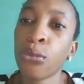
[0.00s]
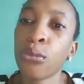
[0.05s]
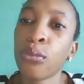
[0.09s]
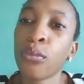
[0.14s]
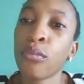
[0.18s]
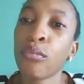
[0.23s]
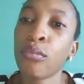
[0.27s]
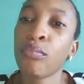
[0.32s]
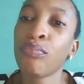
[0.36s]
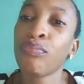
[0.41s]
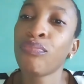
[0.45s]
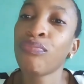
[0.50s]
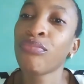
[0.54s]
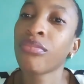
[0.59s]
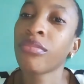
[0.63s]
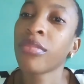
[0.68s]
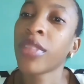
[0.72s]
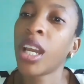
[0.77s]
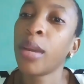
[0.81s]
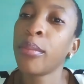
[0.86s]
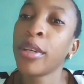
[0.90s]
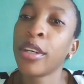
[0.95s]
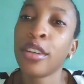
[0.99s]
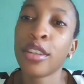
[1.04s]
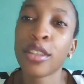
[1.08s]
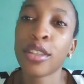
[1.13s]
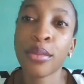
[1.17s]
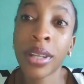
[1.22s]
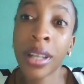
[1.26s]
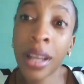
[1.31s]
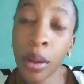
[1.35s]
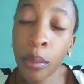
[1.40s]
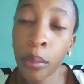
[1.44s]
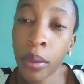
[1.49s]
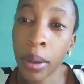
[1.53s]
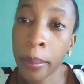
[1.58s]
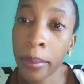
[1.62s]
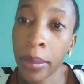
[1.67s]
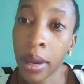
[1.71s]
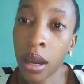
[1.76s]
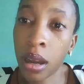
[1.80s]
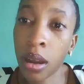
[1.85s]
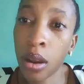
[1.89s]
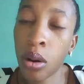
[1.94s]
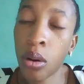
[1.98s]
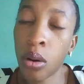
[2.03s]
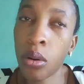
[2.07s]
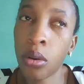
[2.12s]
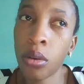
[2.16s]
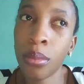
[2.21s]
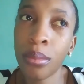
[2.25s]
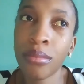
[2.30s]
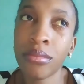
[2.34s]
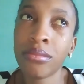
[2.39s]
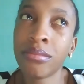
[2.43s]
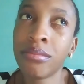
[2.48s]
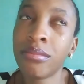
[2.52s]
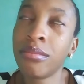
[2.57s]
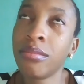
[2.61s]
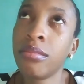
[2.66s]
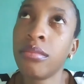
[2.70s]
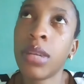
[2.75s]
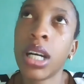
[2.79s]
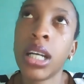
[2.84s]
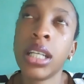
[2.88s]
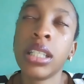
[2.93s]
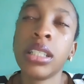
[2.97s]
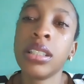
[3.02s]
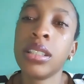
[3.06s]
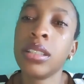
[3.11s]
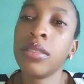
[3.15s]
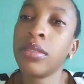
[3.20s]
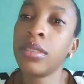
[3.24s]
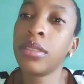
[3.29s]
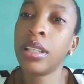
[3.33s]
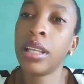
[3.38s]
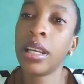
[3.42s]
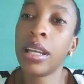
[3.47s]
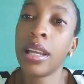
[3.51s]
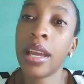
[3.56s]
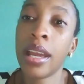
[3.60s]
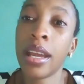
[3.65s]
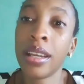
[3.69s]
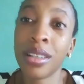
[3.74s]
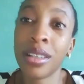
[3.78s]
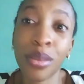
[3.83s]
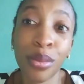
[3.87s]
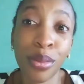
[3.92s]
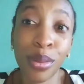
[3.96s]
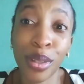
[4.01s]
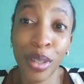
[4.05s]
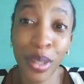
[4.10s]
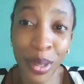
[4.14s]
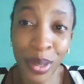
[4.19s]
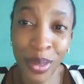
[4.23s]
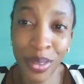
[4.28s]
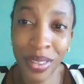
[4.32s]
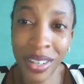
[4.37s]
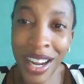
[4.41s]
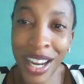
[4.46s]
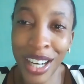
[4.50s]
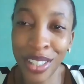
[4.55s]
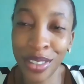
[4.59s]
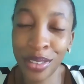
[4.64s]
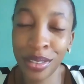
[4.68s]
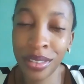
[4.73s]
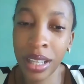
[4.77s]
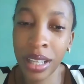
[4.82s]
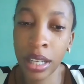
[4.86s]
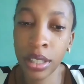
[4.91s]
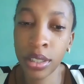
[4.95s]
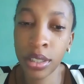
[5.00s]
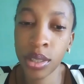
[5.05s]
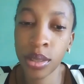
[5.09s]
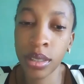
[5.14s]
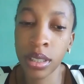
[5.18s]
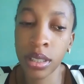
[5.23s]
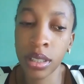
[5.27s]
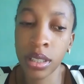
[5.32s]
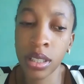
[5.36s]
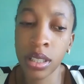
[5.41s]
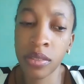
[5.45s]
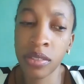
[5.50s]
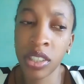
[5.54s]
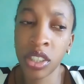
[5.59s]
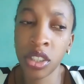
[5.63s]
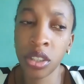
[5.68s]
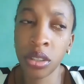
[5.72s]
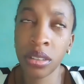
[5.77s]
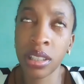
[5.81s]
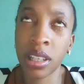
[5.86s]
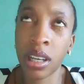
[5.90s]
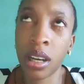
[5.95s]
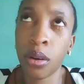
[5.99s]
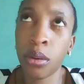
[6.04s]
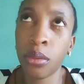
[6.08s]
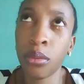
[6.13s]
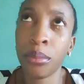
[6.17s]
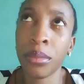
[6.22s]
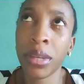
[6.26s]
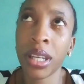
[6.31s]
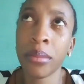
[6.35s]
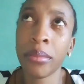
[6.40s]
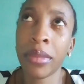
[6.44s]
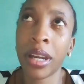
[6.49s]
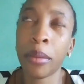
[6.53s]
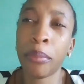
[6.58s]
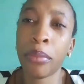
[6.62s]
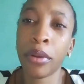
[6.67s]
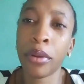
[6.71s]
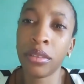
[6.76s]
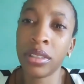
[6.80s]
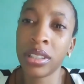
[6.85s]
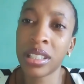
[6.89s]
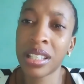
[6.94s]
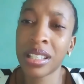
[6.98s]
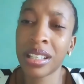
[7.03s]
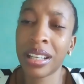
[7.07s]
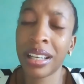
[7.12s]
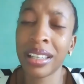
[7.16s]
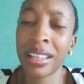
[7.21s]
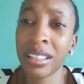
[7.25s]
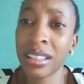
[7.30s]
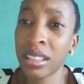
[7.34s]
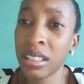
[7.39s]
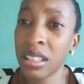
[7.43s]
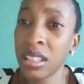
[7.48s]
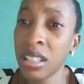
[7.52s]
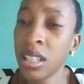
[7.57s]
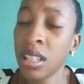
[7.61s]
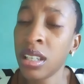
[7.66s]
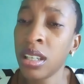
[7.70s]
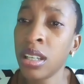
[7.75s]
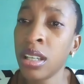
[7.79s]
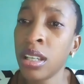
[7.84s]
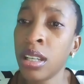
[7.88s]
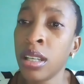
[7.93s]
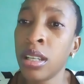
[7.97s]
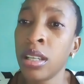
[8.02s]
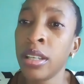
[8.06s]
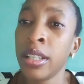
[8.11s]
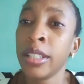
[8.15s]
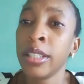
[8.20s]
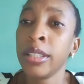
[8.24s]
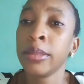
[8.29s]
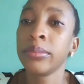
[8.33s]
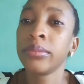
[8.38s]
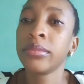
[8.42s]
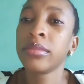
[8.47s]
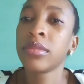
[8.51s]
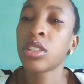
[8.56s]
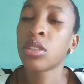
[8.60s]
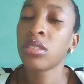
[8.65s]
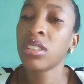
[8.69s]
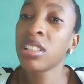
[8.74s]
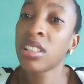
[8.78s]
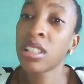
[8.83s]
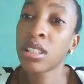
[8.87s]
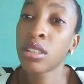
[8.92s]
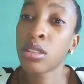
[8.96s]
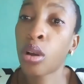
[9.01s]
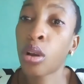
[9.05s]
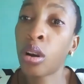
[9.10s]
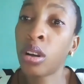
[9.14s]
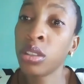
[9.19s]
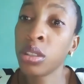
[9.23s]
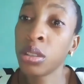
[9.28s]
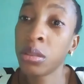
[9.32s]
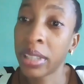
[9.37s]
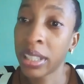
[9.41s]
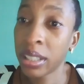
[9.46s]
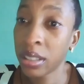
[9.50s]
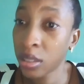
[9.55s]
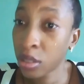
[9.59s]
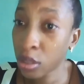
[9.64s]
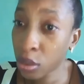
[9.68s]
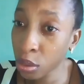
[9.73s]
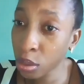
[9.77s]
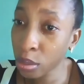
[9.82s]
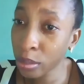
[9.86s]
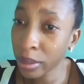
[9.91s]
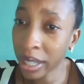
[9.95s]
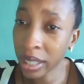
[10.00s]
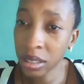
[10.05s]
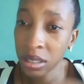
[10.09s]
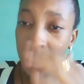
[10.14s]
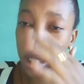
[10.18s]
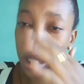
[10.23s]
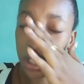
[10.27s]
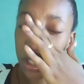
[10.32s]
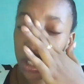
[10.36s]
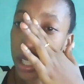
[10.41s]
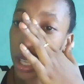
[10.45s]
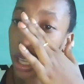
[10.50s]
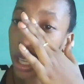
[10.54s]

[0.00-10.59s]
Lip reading: Because when I went back home, I didn't even let anyone know. I know that shooting this video now will make my parents like, so this is all you went through and didn't tell us.